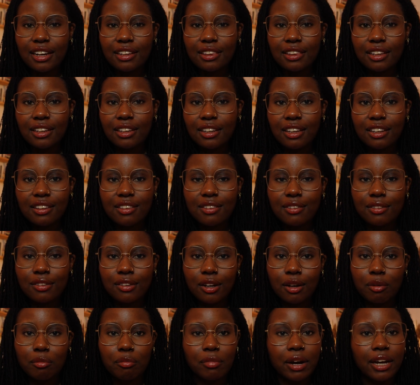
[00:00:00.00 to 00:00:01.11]
I think it's
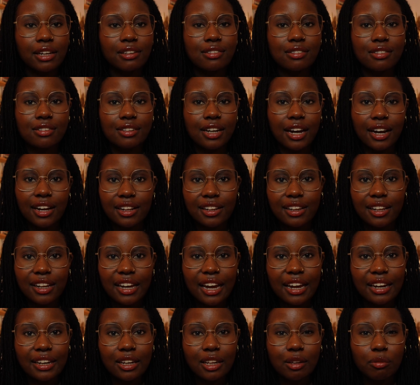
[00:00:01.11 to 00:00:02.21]
not my style
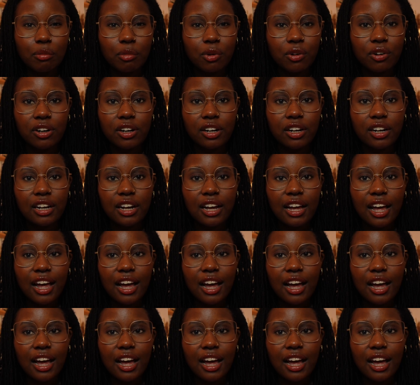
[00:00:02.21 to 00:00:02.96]
anymore.